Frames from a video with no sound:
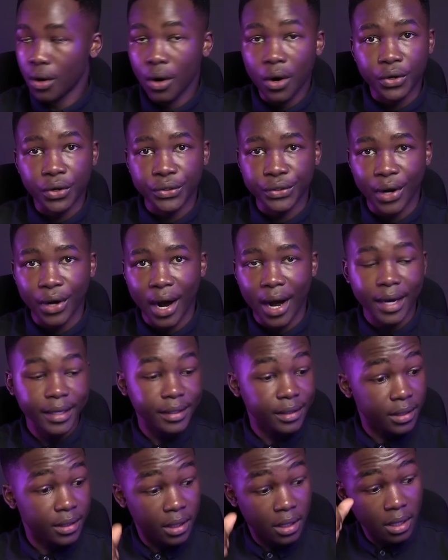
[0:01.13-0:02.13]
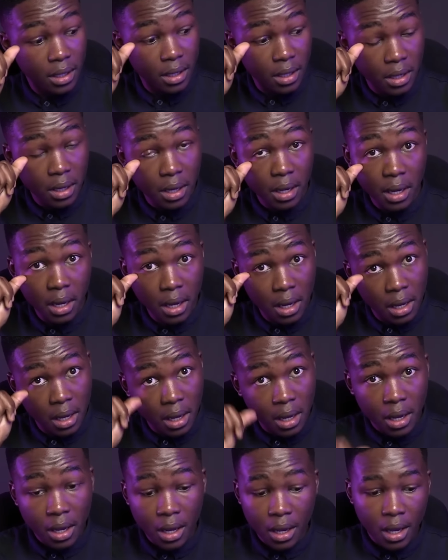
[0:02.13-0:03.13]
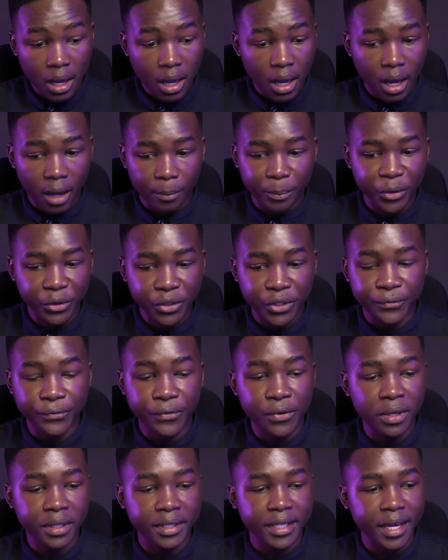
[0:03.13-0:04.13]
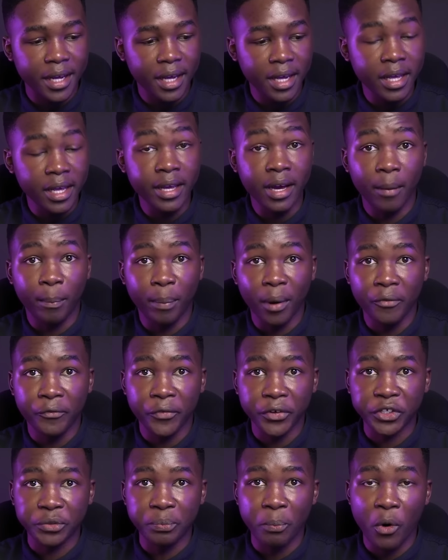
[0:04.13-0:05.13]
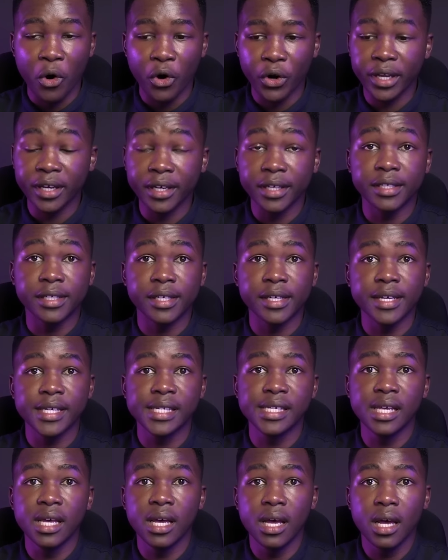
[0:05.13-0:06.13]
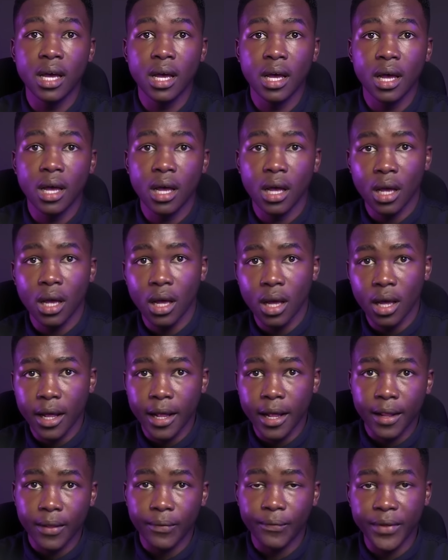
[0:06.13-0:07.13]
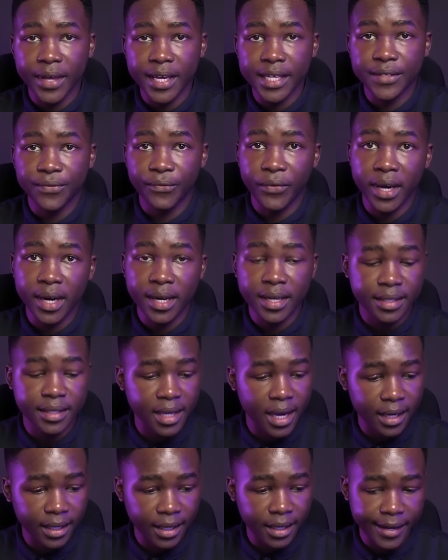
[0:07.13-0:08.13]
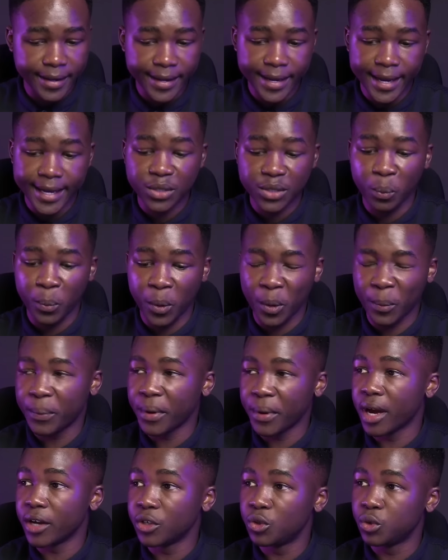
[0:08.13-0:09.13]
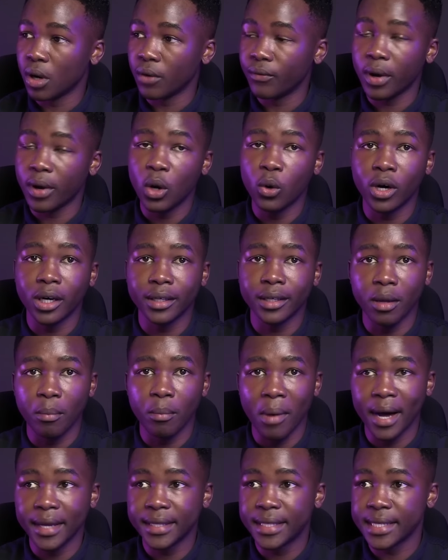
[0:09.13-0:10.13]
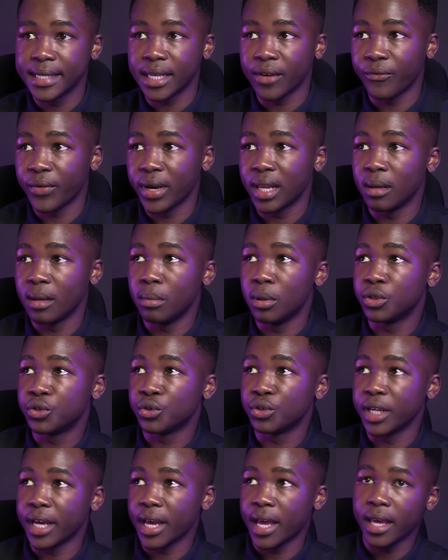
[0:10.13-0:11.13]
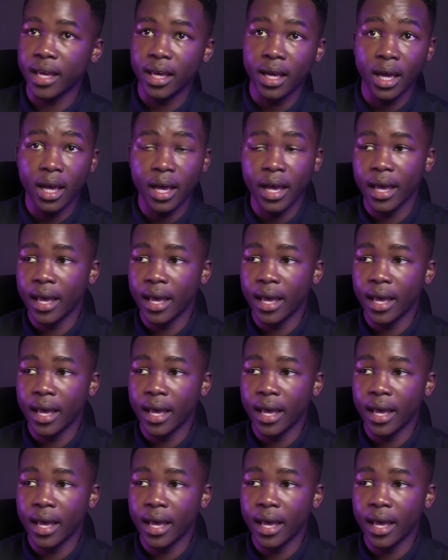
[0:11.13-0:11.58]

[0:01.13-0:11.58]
All right. A beautiful day, a perfect morning it is. This very Sunday, as we prepare to have a look at the matches available today,